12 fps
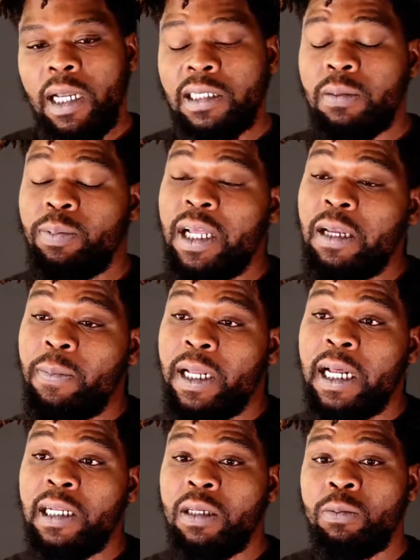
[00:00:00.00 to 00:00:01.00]
As a black man,
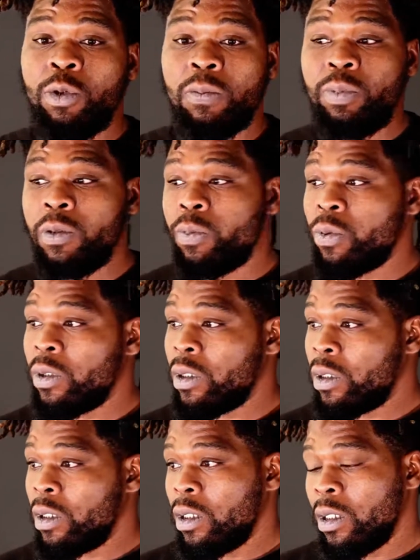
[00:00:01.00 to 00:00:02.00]
I need more people
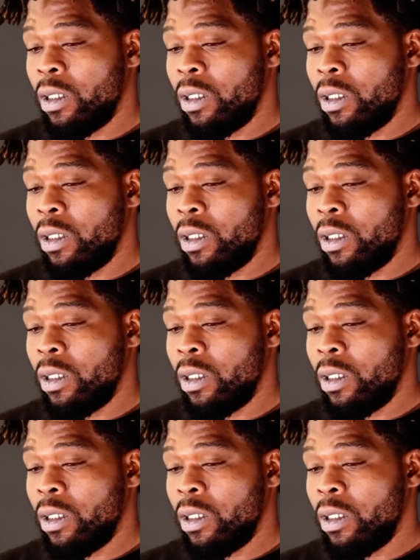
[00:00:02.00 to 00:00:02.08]
to